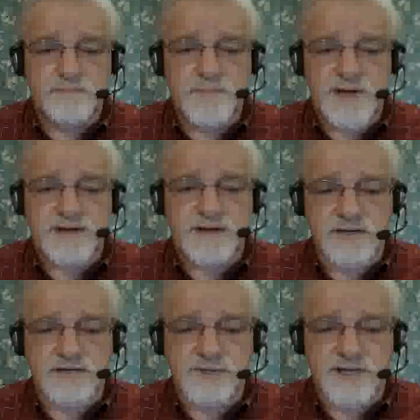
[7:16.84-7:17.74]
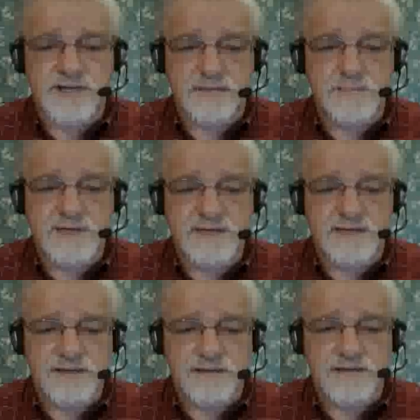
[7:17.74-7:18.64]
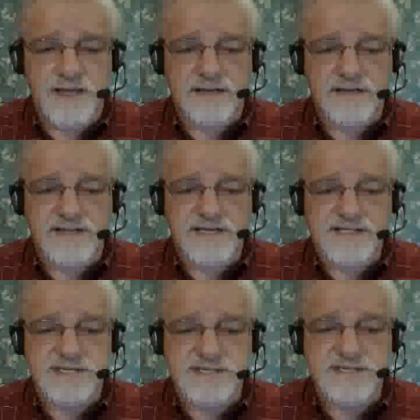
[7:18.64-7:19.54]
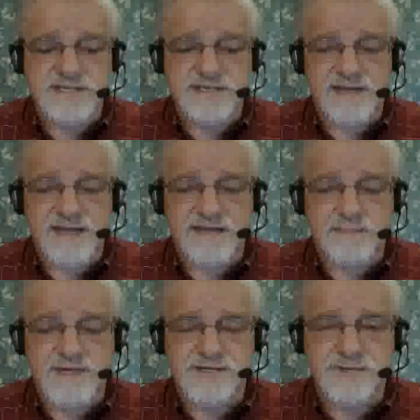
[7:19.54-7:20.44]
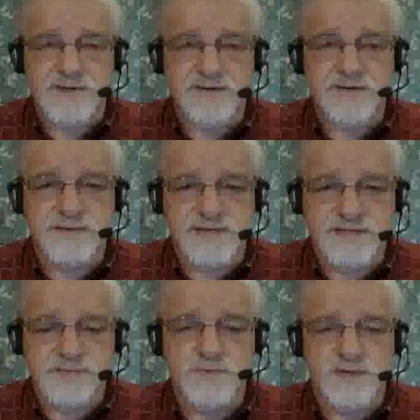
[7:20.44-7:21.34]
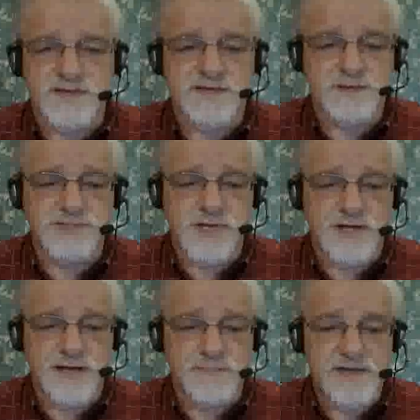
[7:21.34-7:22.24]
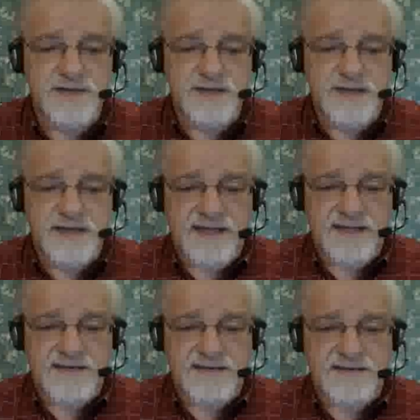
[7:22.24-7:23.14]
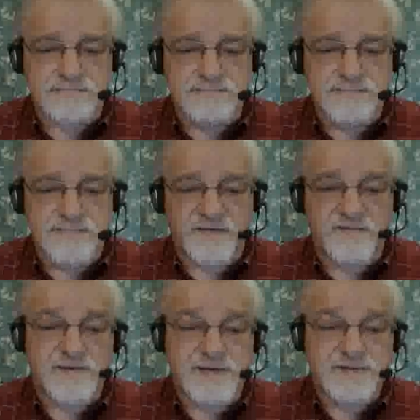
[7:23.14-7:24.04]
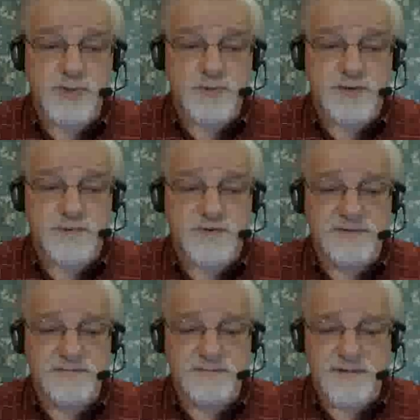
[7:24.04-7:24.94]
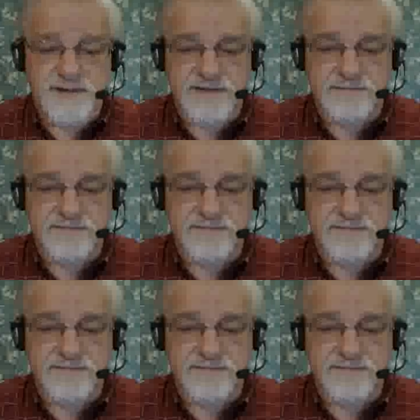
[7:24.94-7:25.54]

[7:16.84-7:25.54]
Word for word: by and large, uh, being a, a Linux administrator is really a good job and um, very enjoyable. Um,